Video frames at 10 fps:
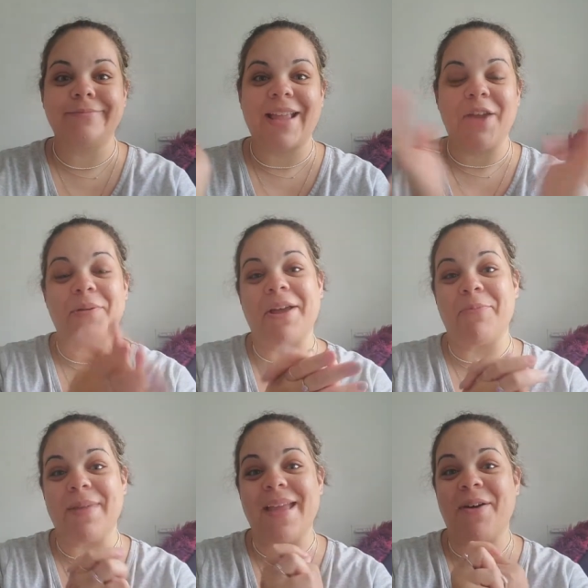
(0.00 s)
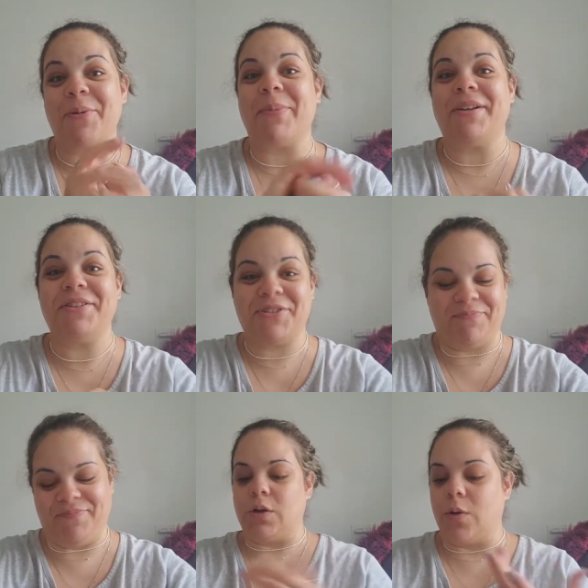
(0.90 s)
it would help me out a bunch.
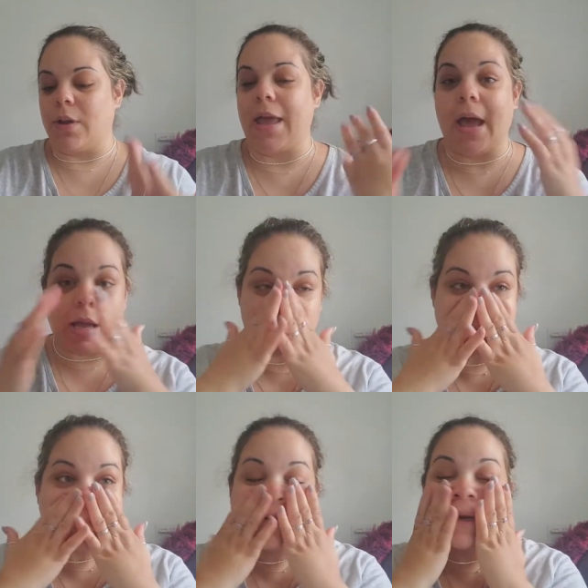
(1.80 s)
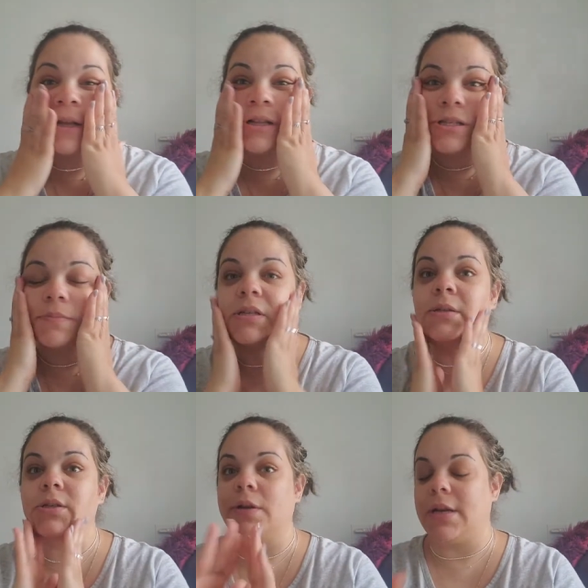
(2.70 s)
So yeah, I just put on some
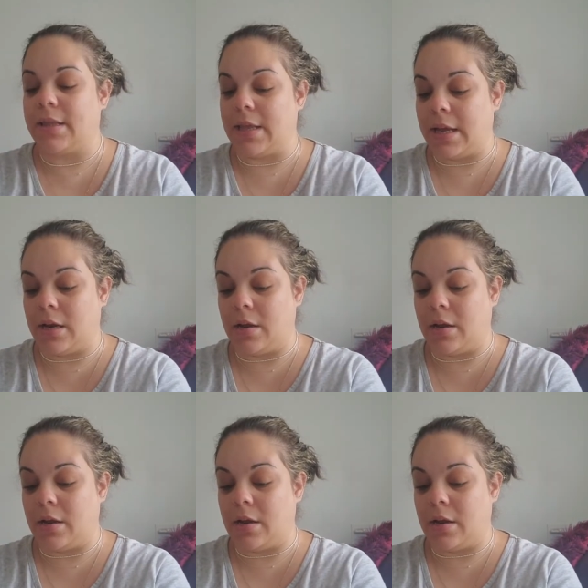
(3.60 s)
sunscreen, and then